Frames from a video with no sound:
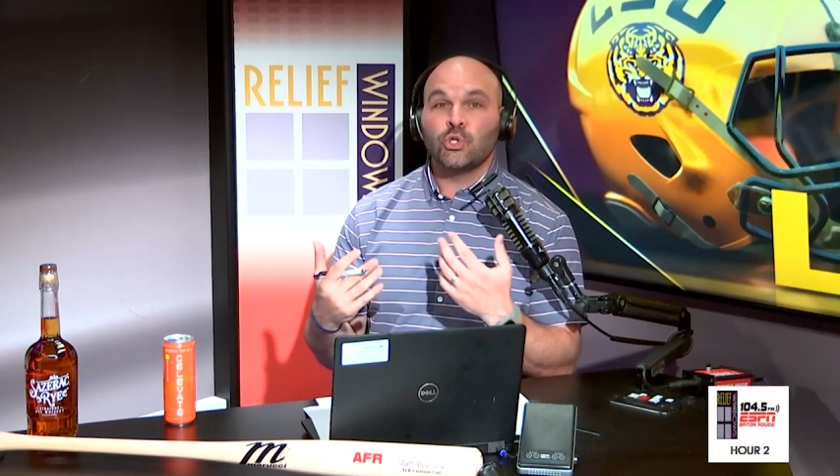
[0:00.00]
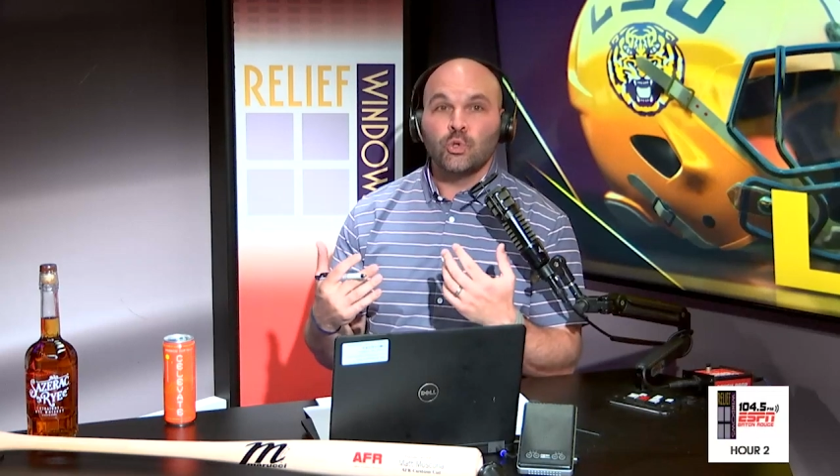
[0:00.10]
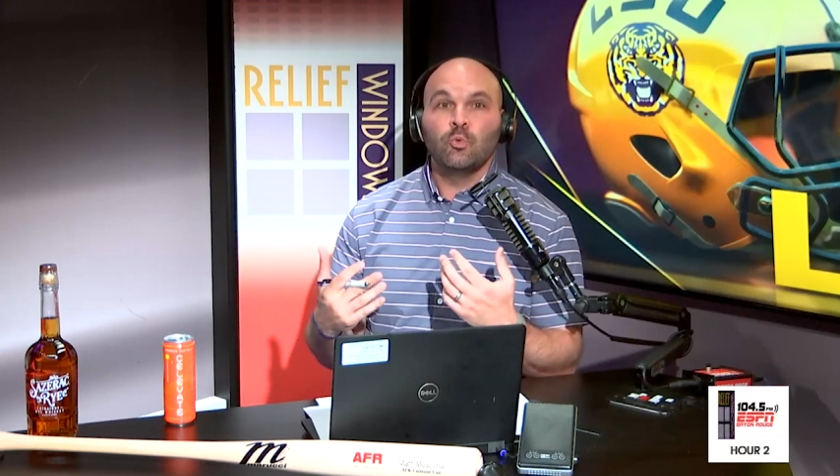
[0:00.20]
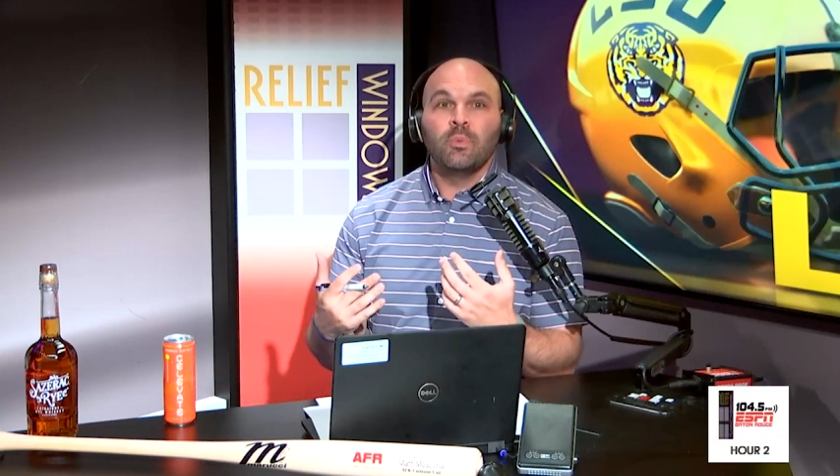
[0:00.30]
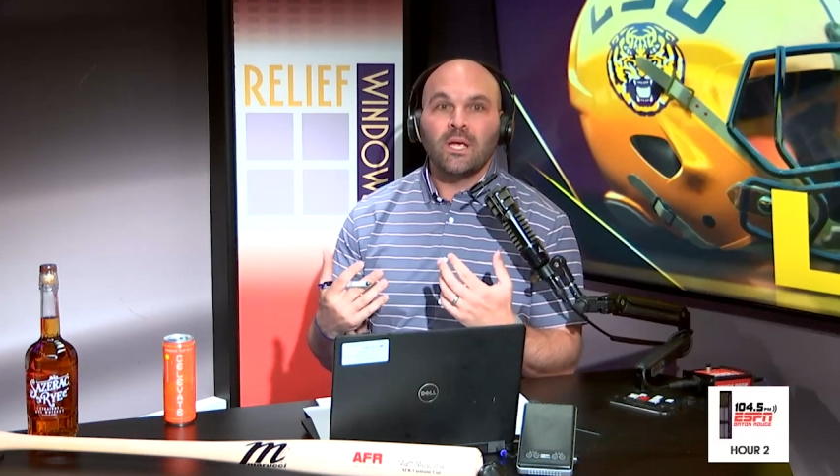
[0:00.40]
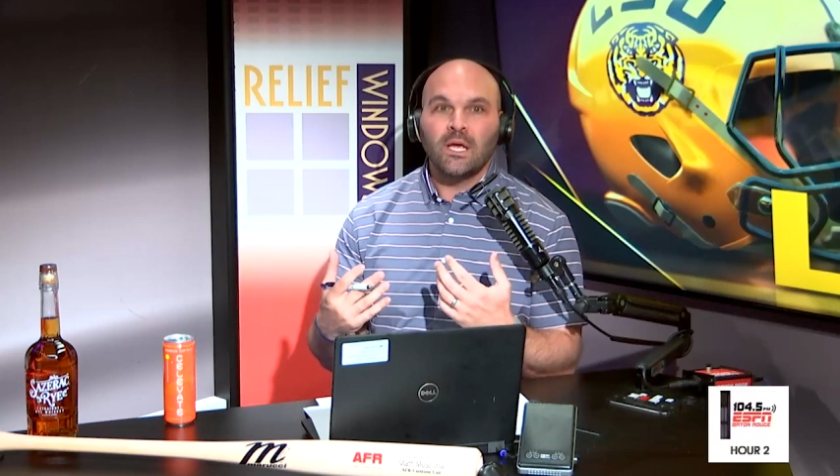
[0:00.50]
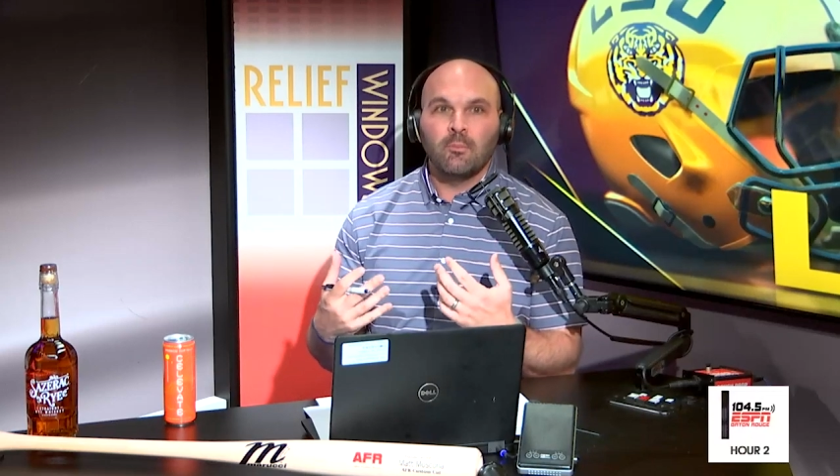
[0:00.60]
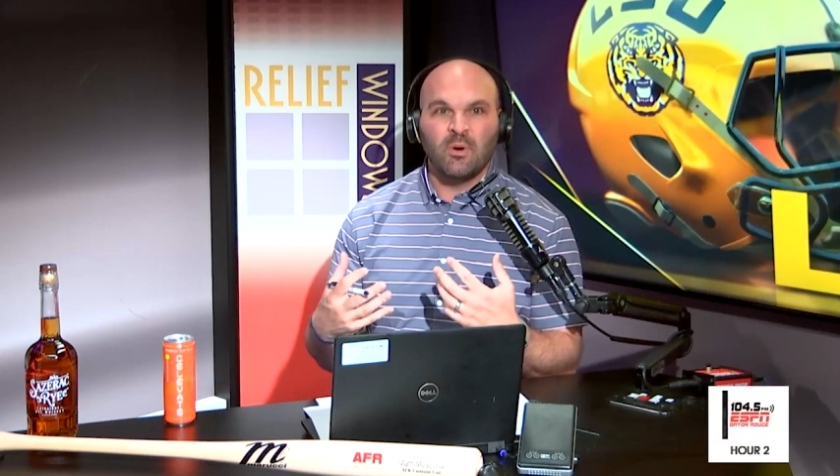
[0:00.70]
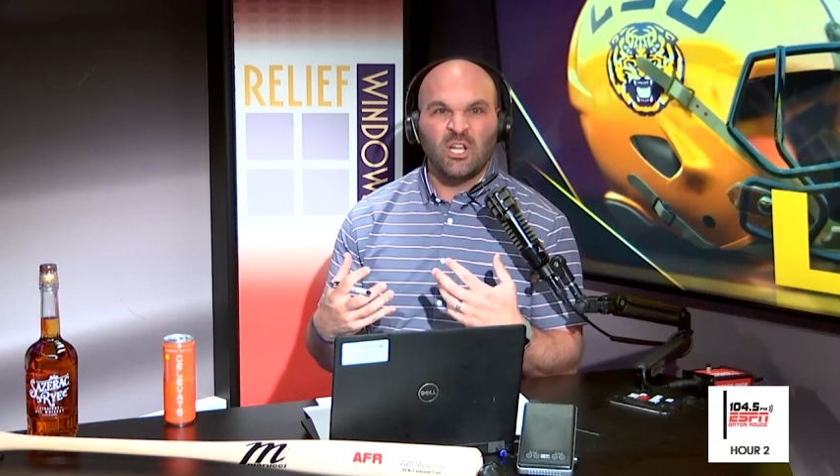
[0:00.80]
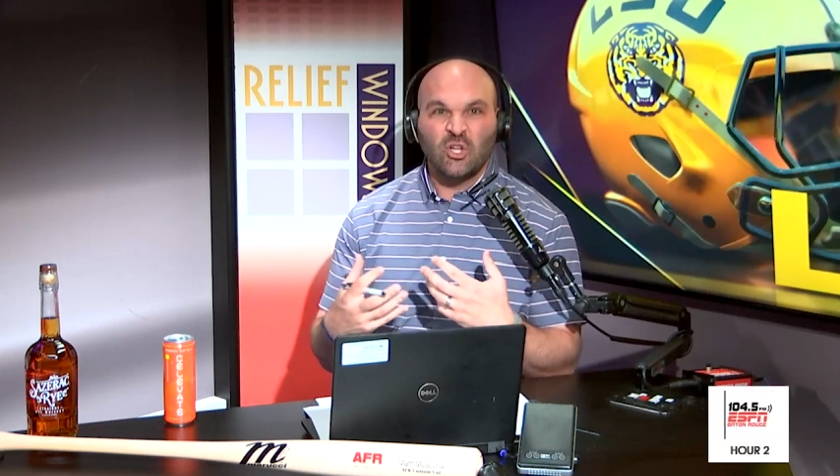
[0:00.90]
too
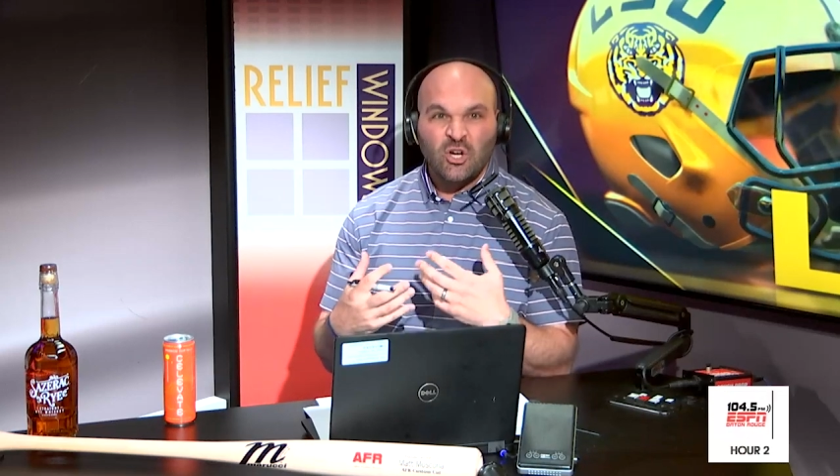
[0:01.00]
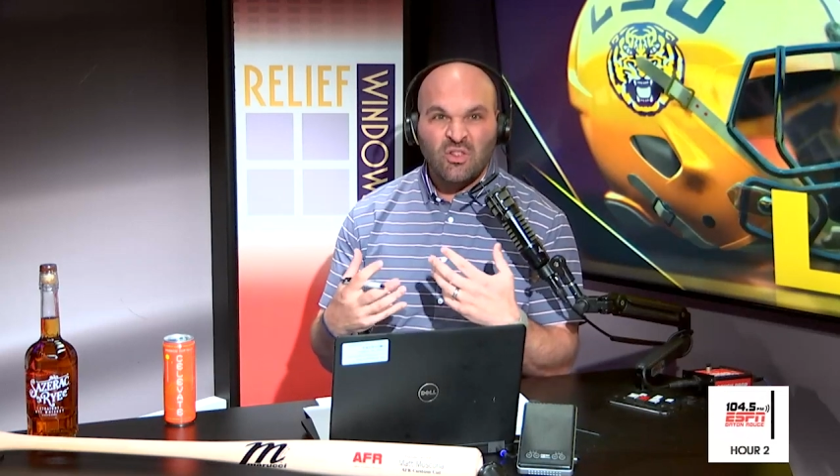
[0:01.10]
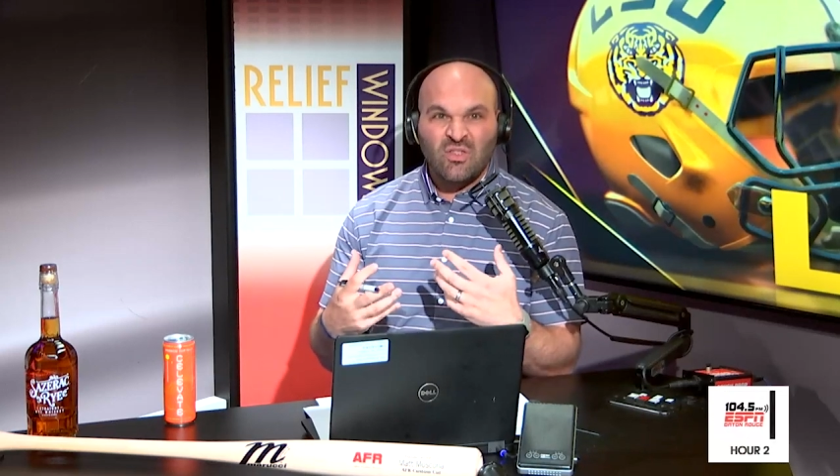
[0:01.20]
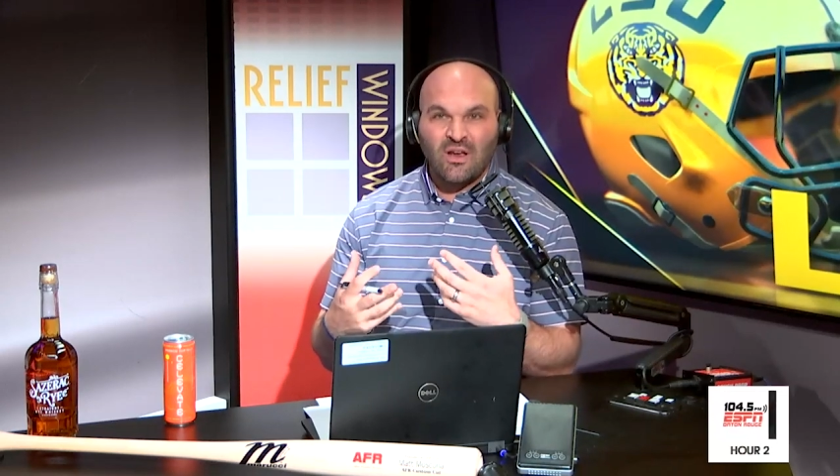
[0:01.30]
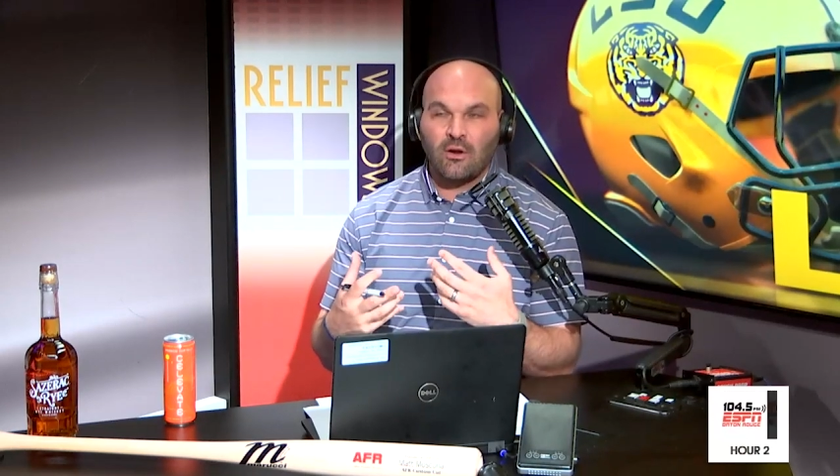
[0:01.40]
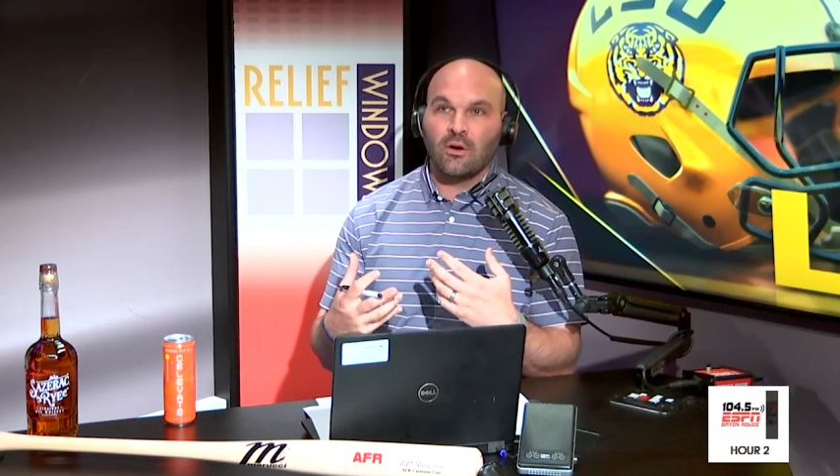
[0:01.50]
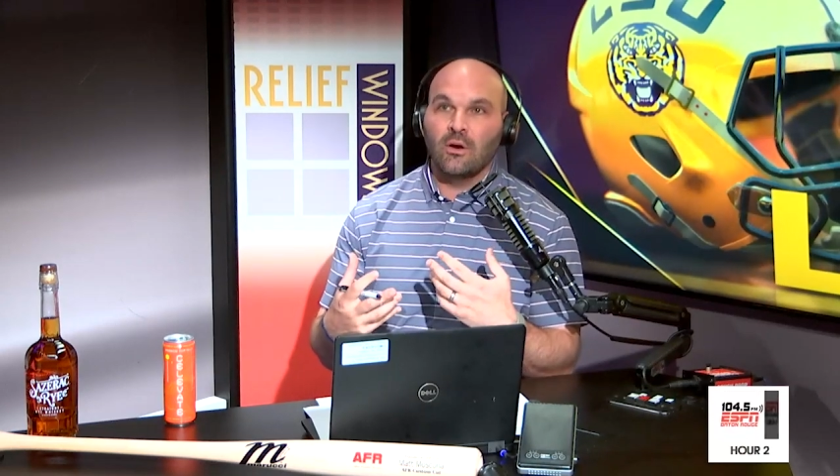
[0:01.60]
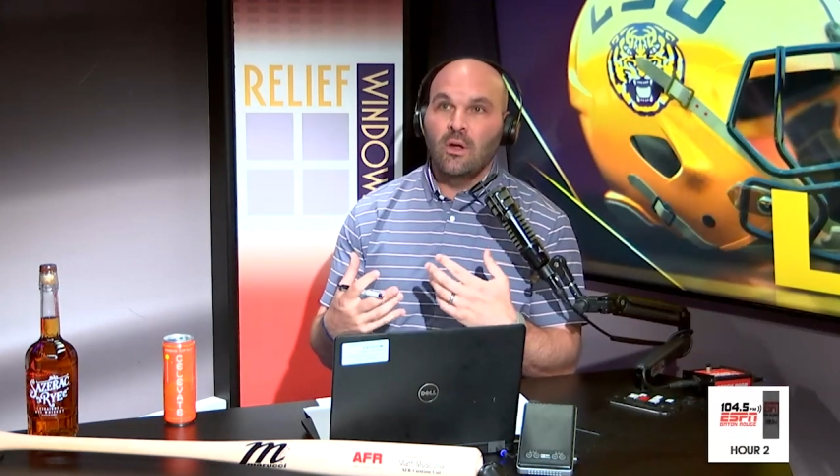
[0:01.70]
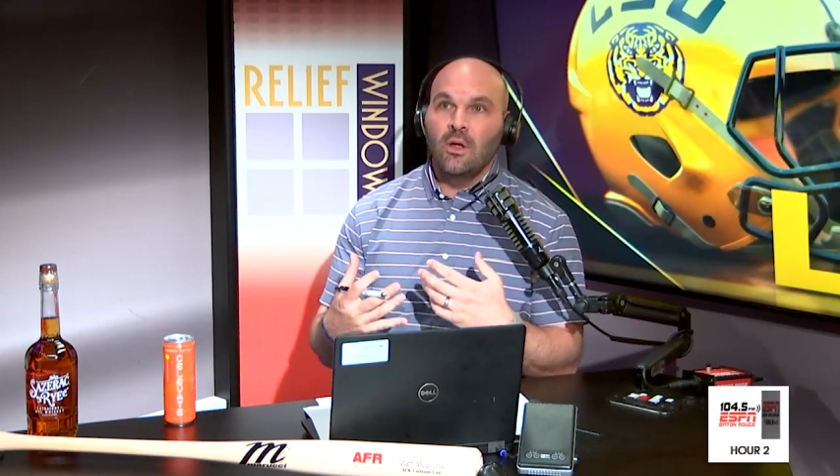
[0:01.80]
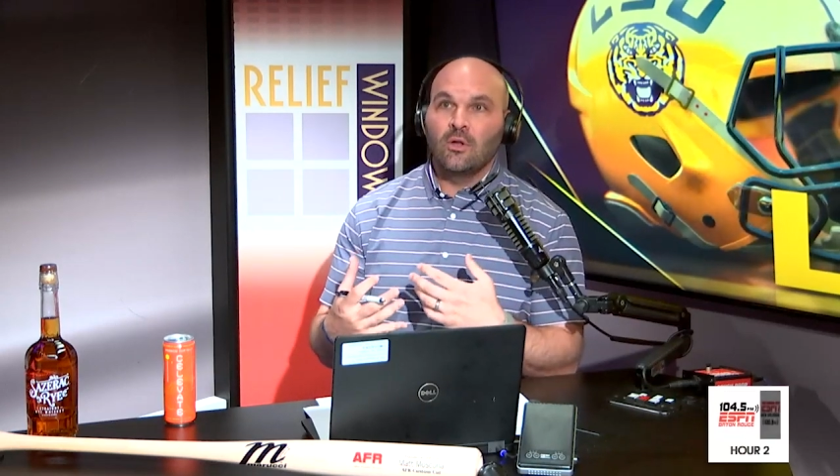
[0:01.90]
big, but he looked thicker,